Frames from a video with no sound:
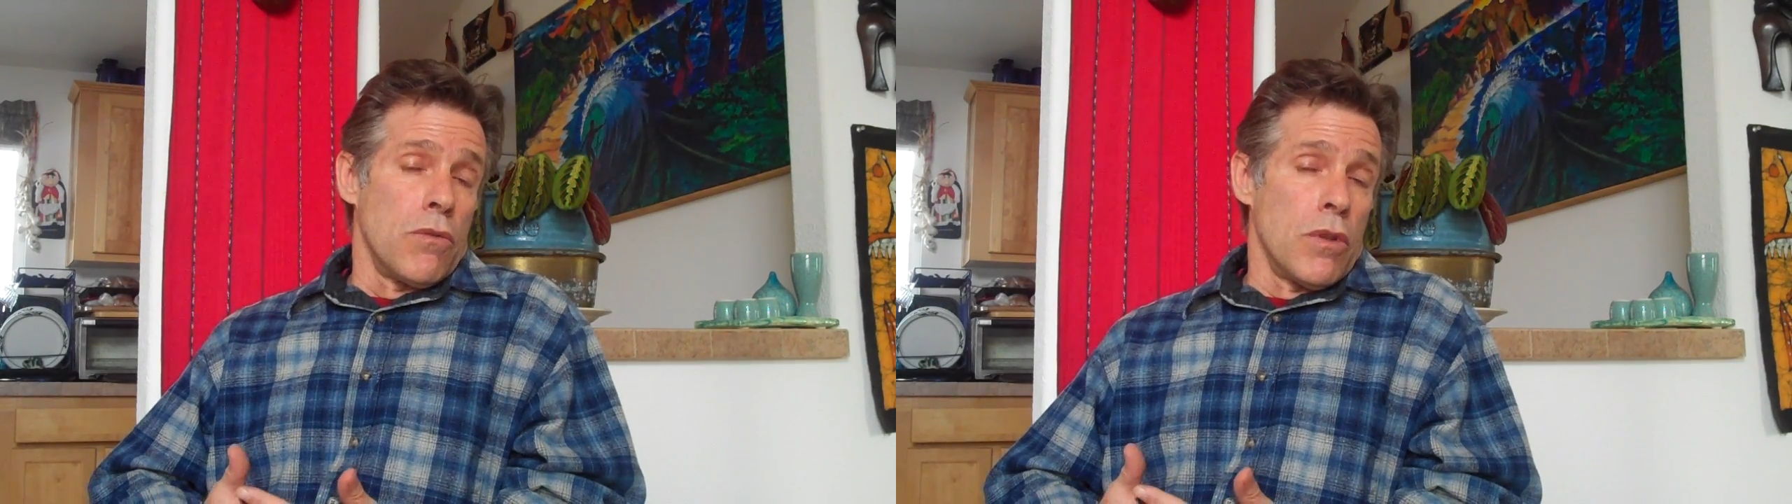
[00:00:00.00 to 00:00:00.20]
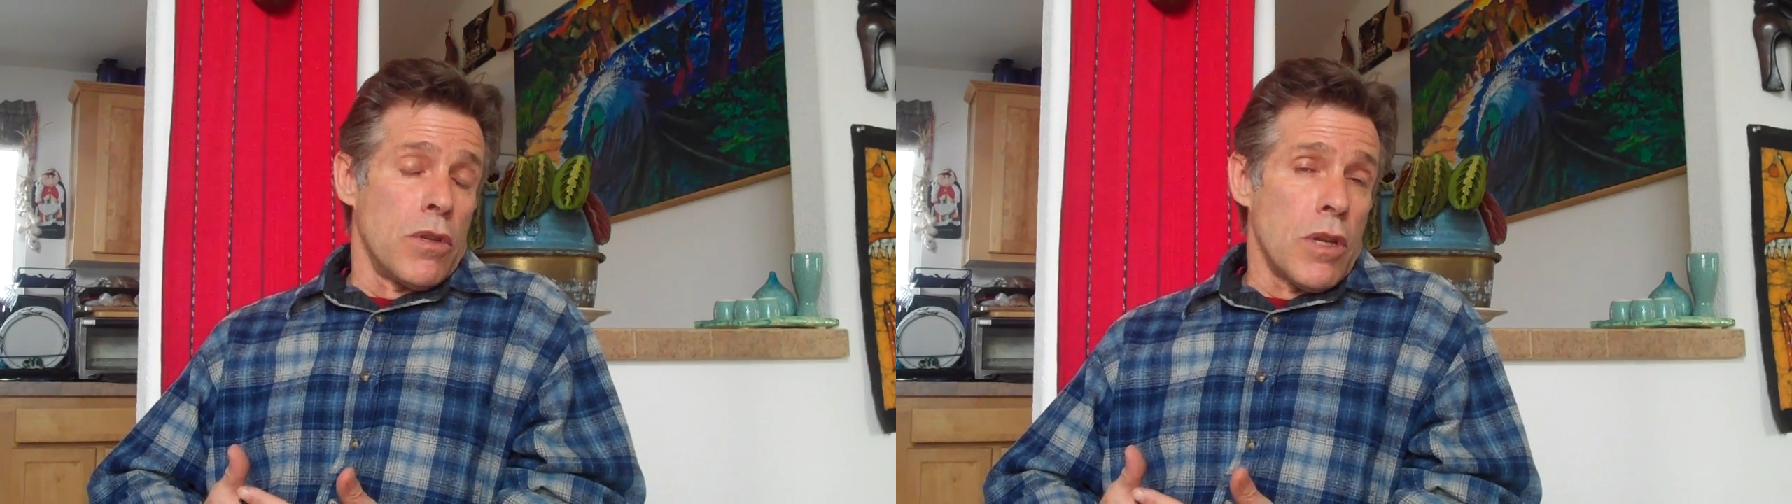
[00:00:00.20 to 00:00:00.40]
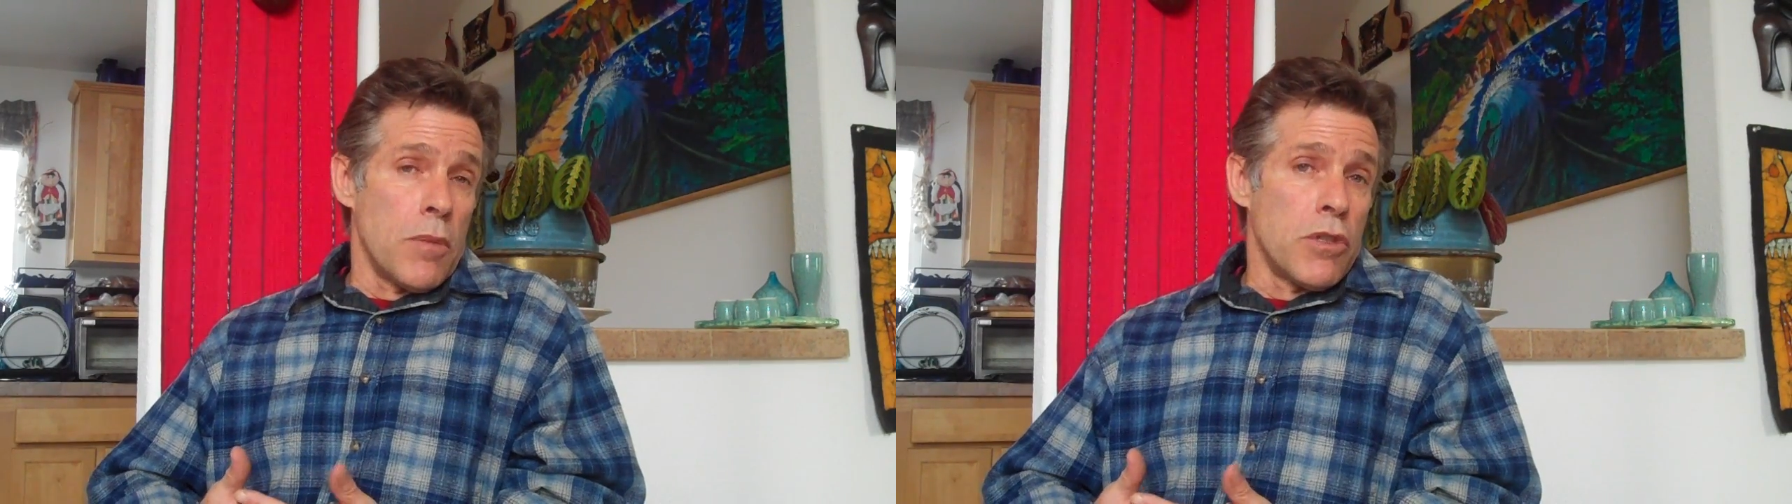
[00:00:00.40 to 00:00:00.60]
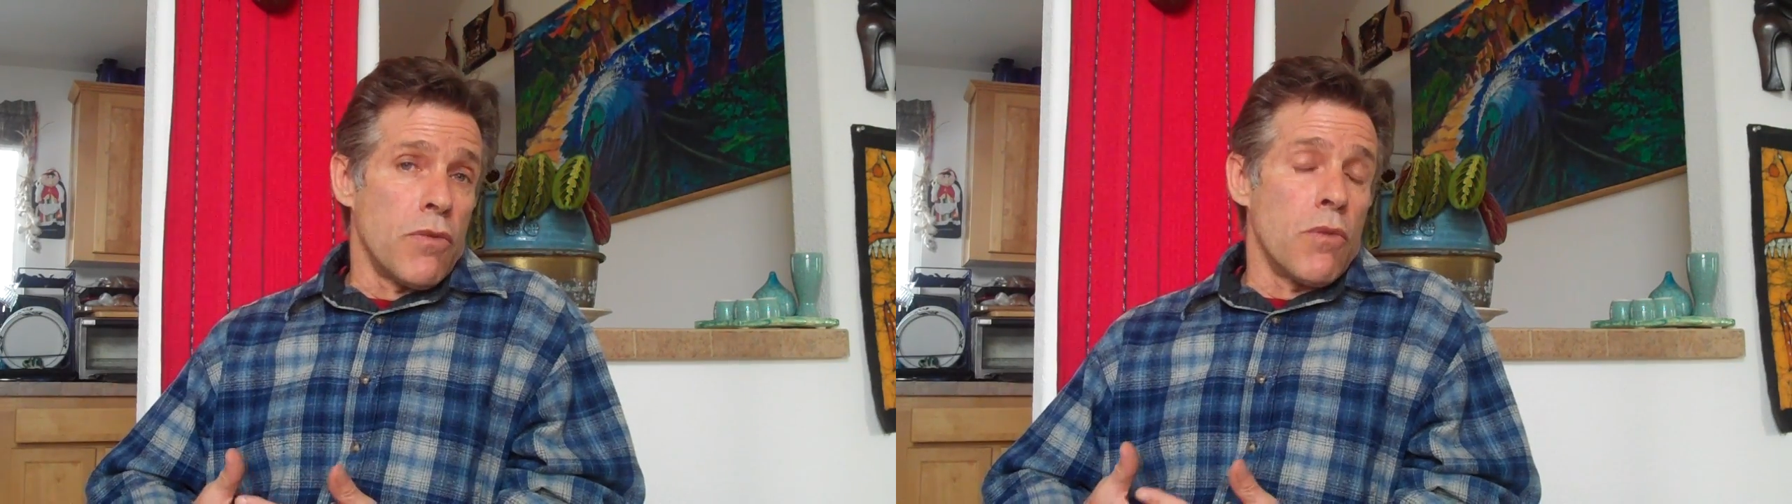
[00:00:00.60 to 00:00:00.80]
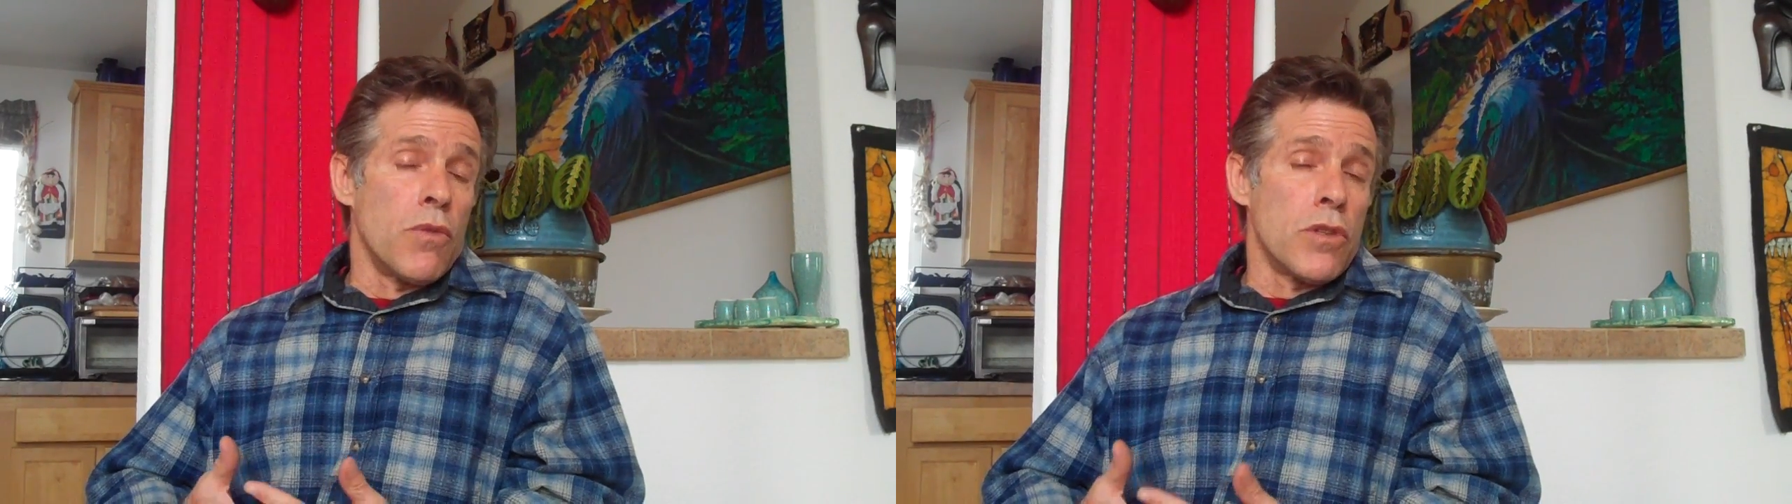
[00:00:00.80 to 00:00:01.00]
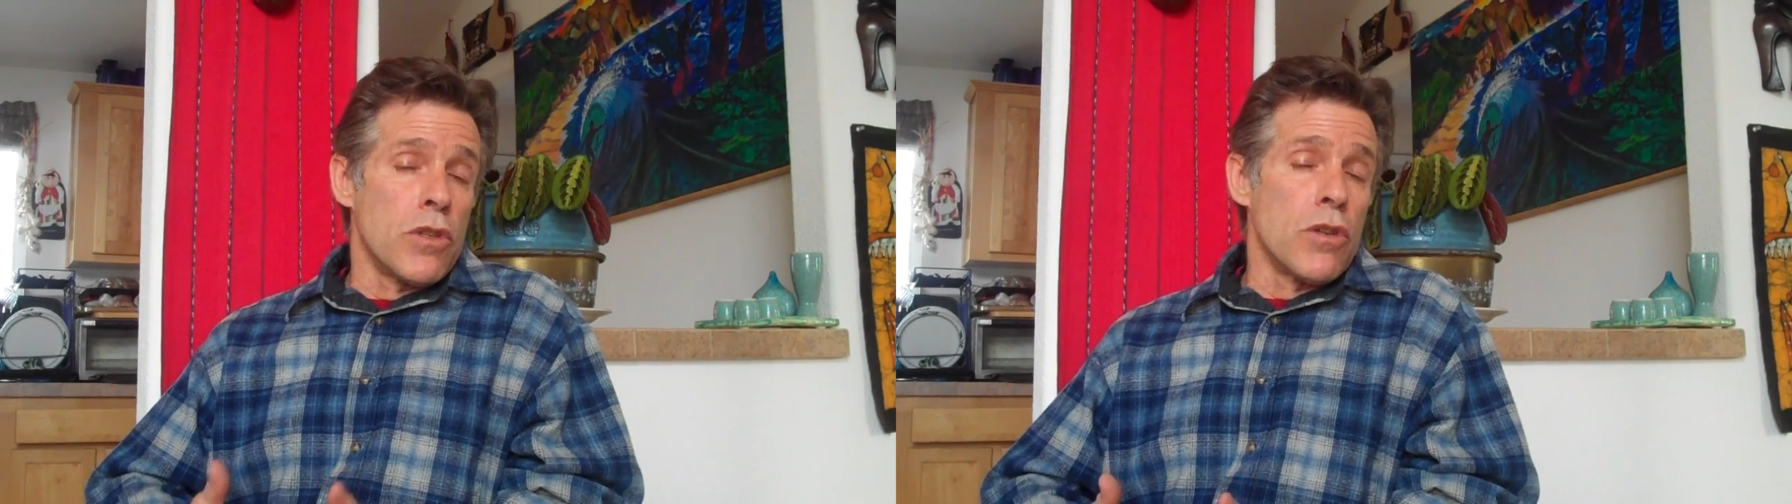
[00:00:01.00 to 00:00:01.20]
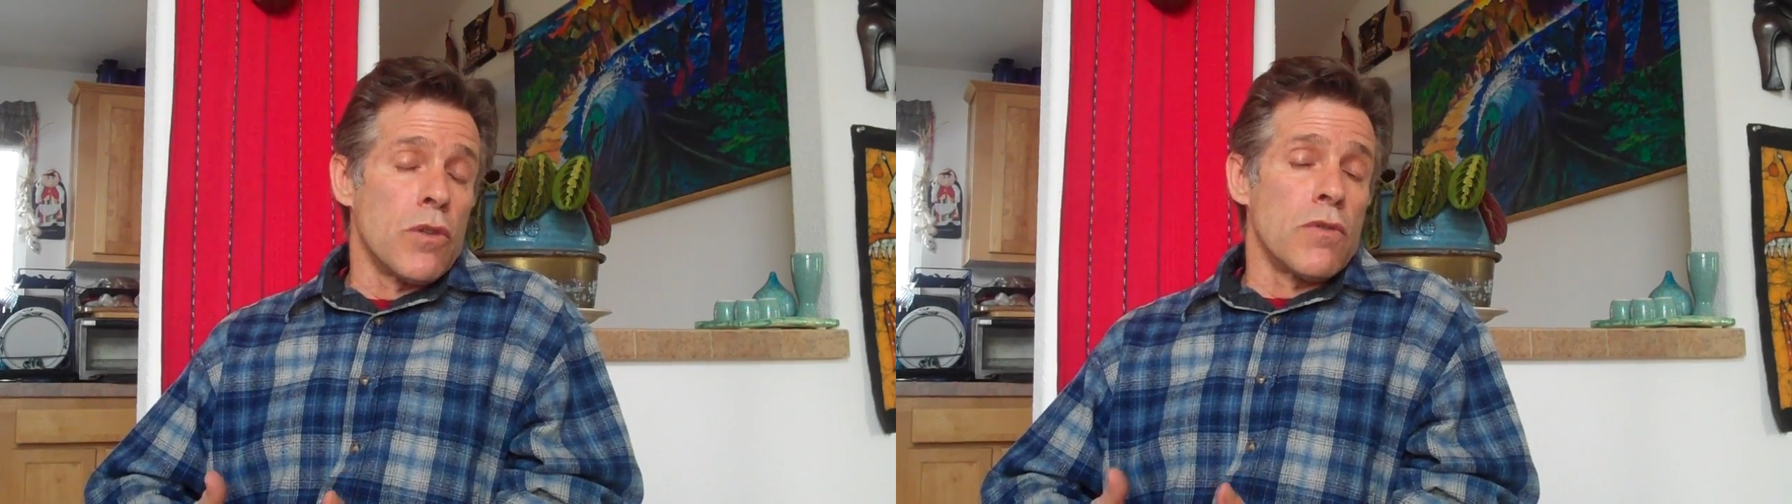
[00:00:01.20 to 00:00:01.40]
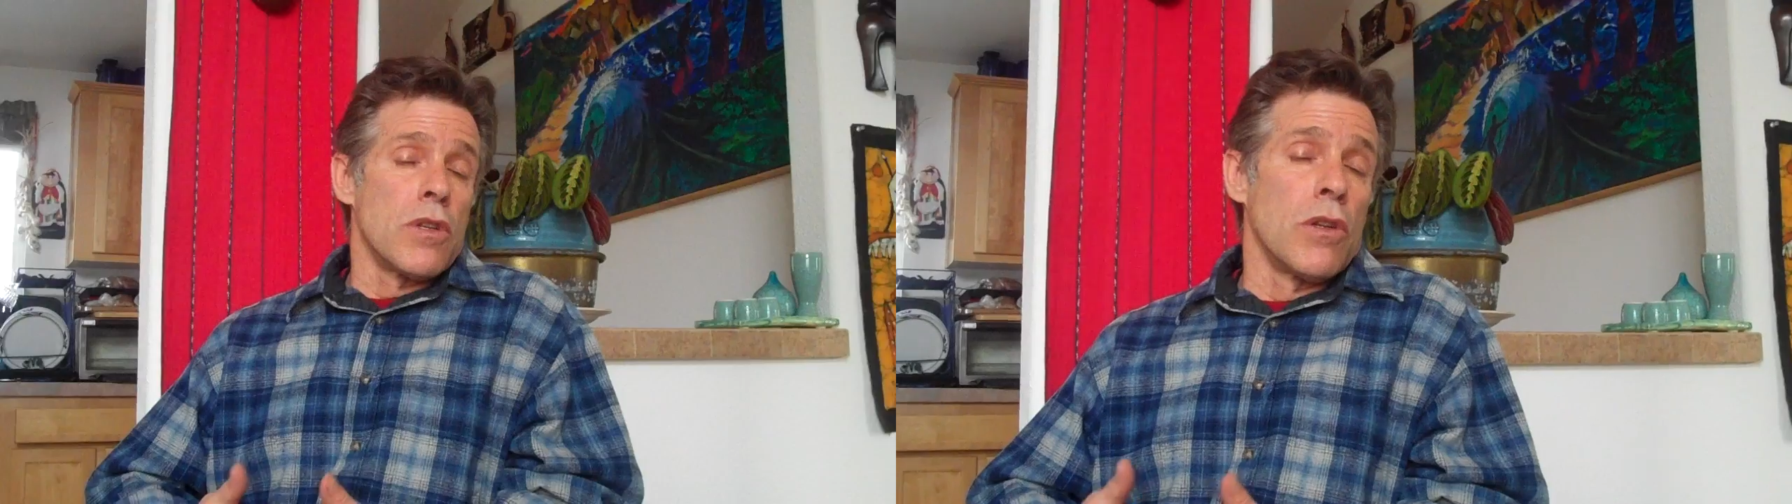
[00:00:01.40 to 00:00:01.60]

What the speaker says: the types of reserves,